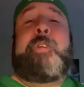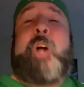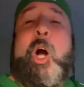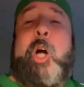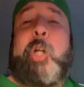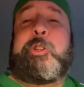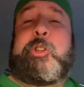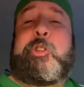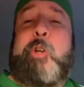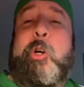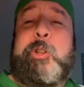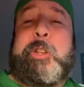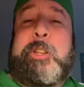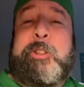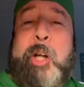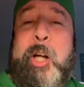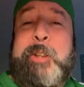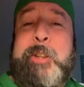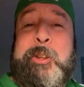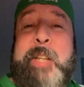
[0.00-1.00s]
Hurts throws a
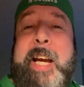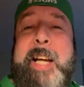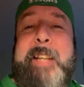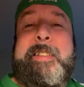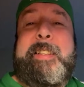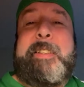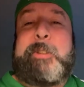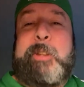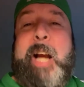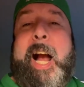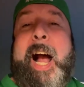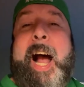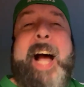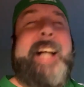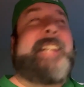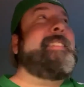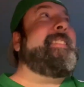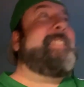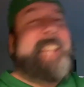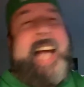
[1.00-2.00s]
touchdown to
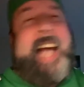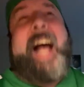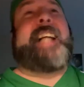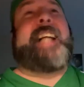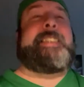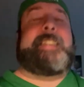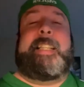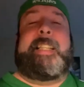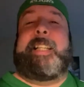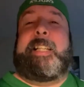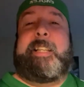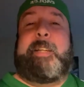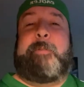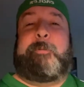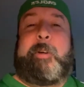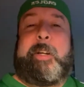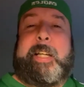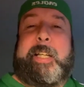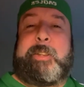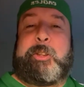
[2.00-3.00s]
Jahan Dotson in the
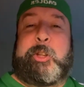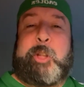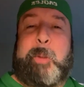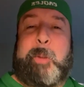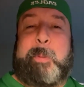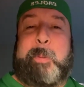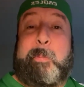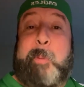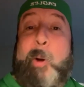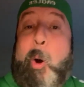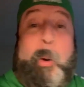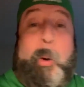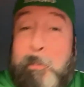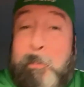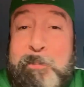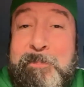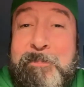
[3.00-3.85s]
friggin' Super Bowl.